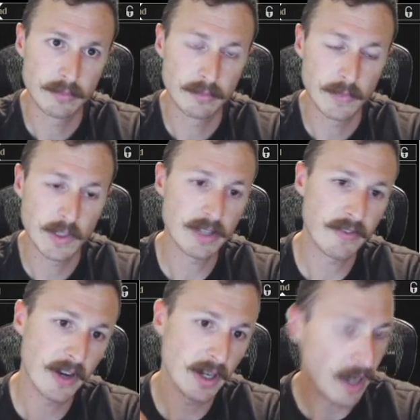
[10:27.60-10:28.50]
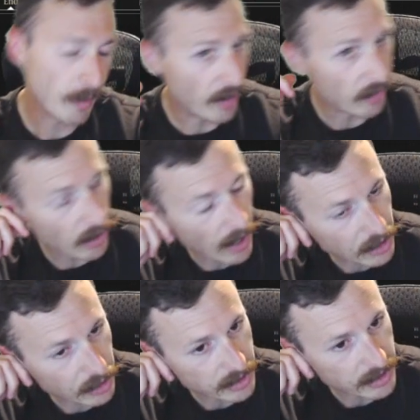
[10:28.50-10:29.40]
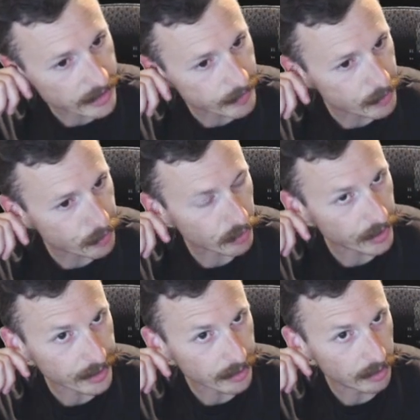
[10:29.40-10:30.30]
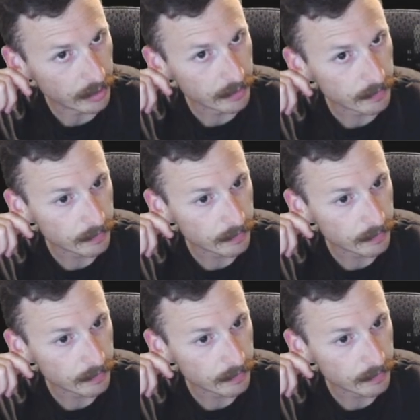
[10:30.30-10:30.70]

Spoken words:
This Teferi Time Raveler actually seems pretty good.